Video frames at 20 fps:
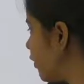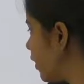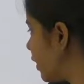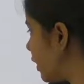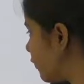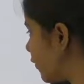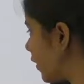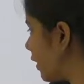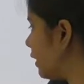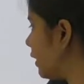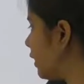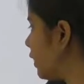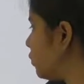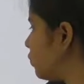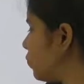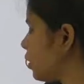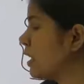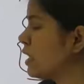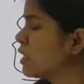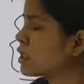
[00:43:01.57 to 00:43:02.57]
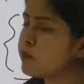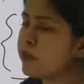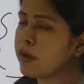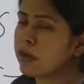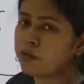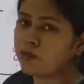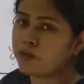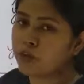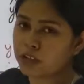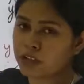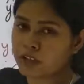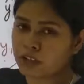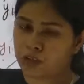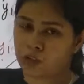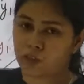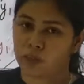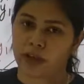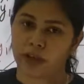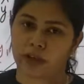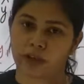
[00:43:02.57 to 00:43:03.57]
we are finding out least value for this
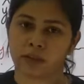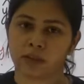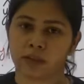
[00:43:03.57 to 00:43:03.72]
square.